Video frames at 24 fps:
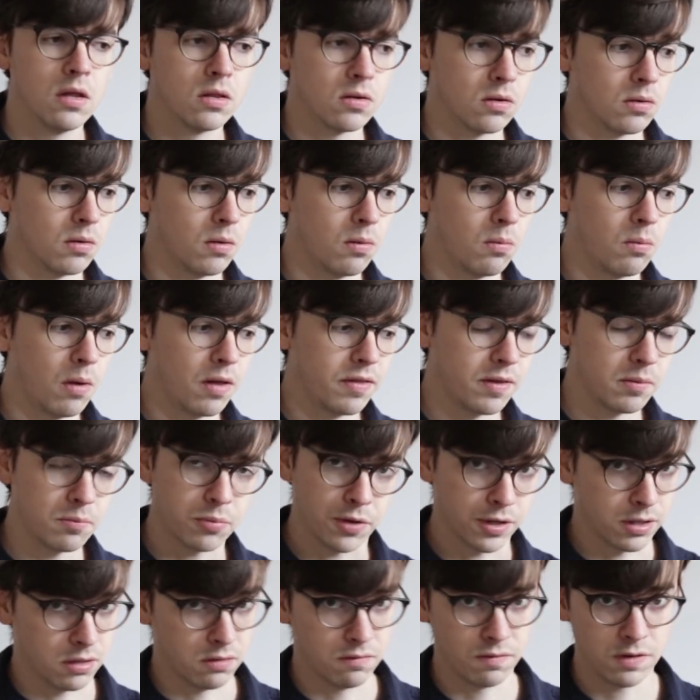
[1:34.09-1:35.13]
There are, I think,
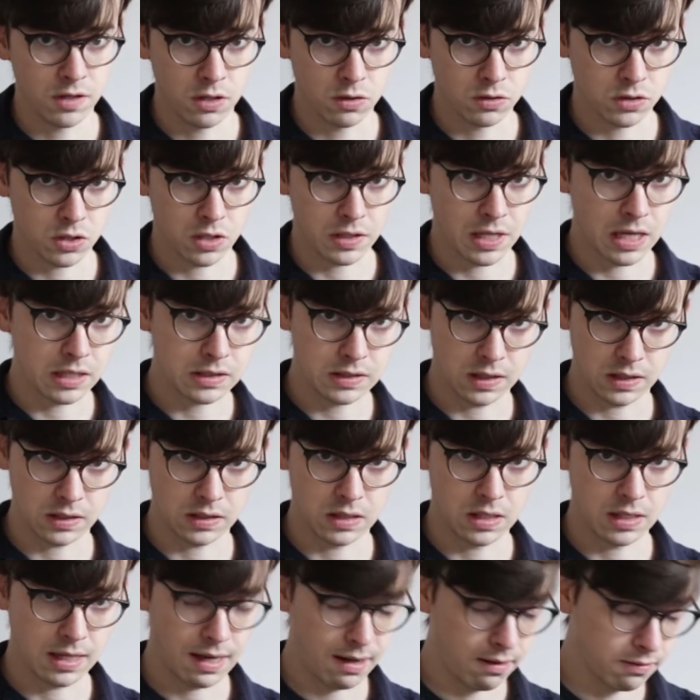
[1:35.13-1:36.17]
plenty of videos on that
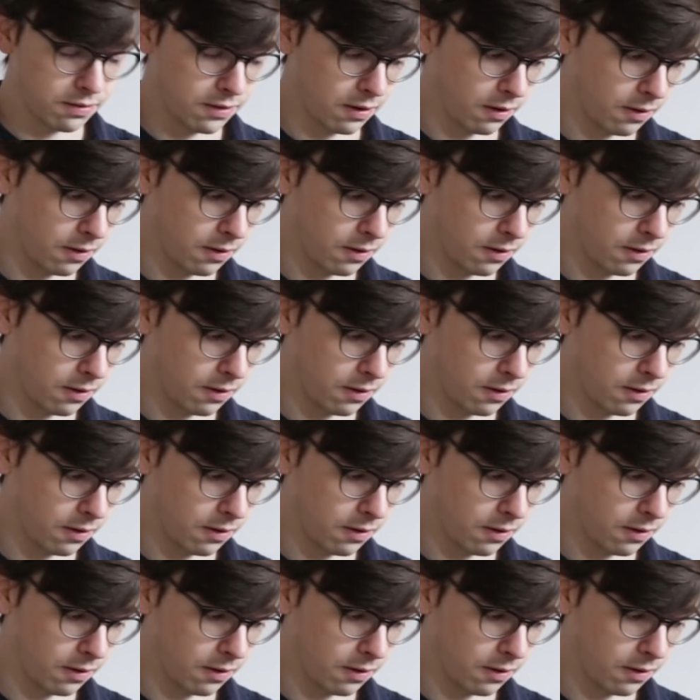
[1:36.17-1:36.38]
technique out